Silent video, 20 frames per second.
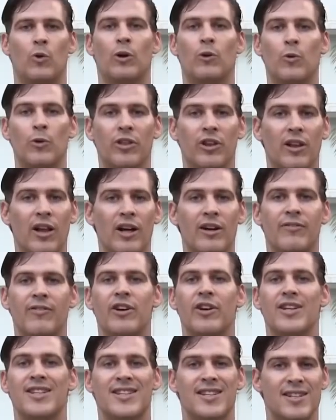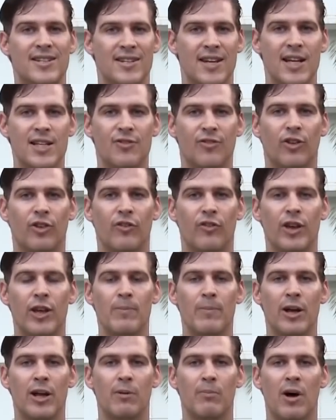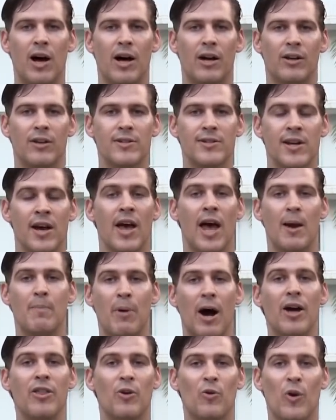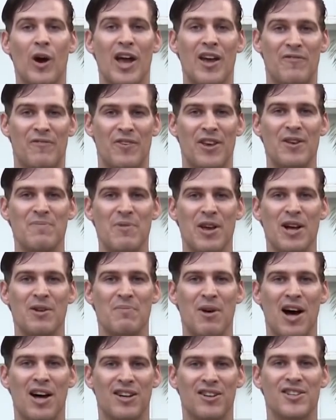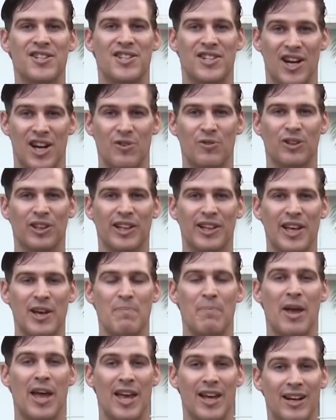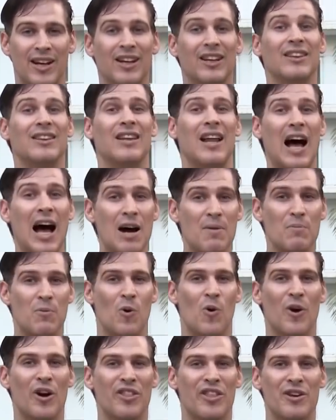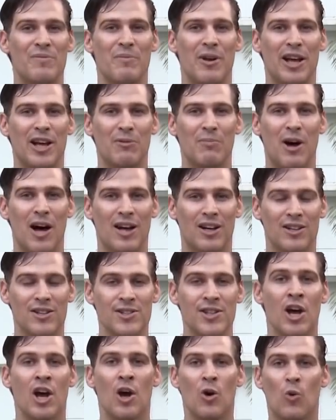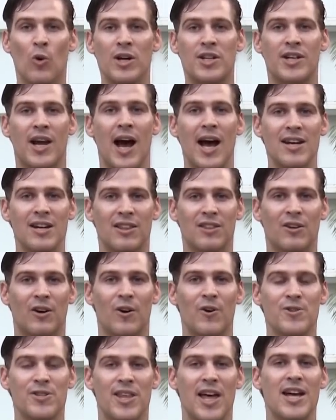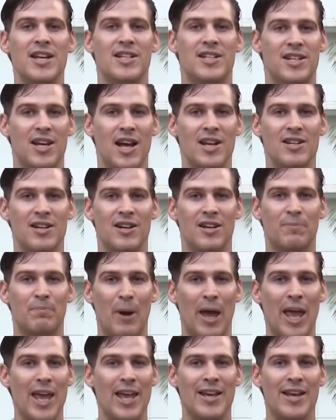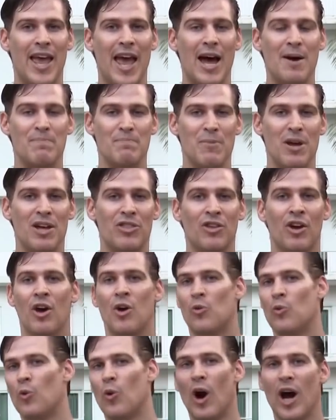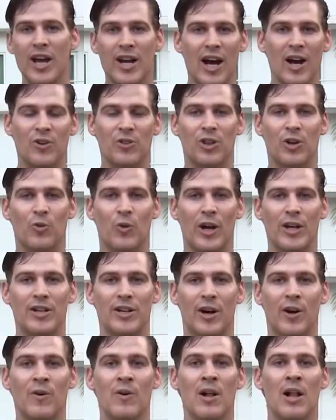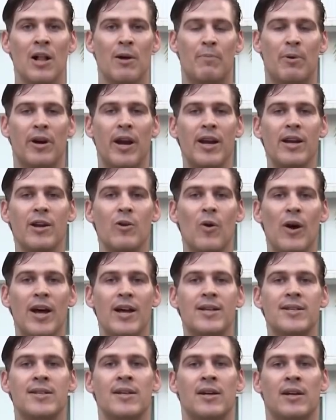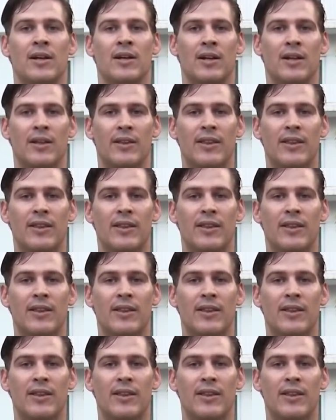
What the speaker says: I'd work with a lot of very successful female models, and by the way, female models generally get paid a lot more than male models, which kind of throws that gender pay gap myth right out the window. But anyways,